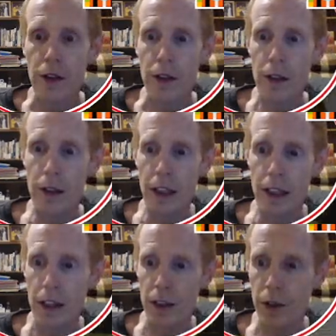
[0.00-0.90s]
Alright,
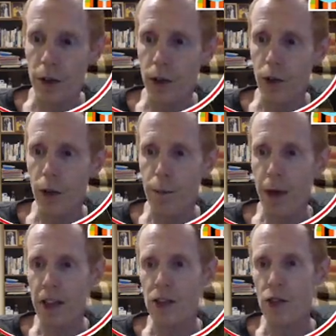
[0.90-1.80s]
I don't know the
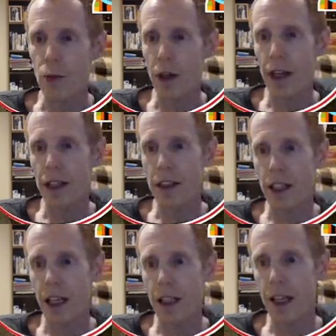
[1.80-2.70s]
best way to
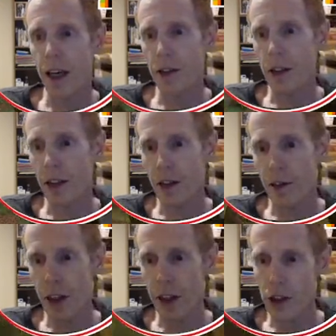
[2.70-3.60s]
get down to this
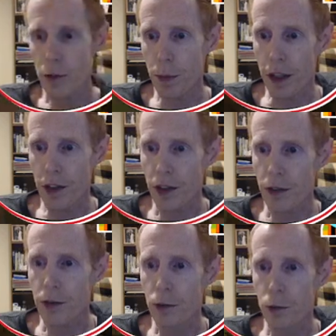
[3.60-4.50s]
village, but
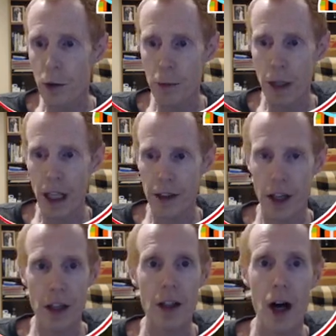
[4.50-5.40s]
when we get
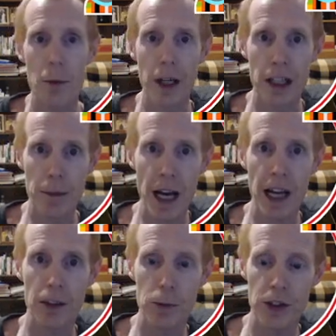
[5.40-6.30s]
there, I'll bring you
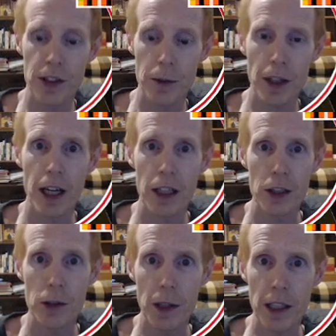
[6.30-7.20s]
back and we'll see what kind of loot we can